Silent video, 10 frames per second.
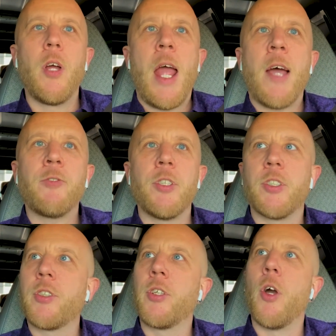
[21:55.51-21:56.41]
have to
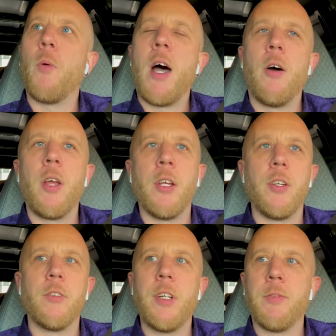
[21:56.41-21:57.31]
go out and
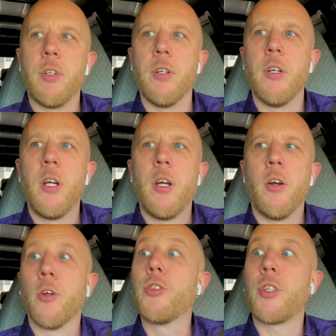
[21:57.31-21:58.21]
deliver
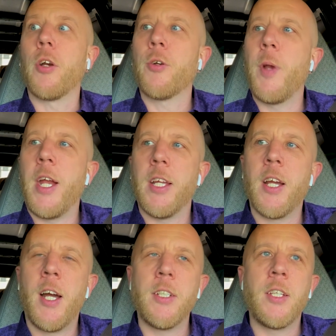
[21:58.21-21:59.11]
or start creating
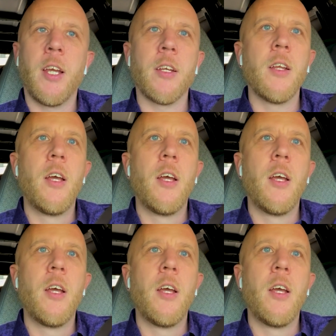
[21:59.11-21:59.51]
content.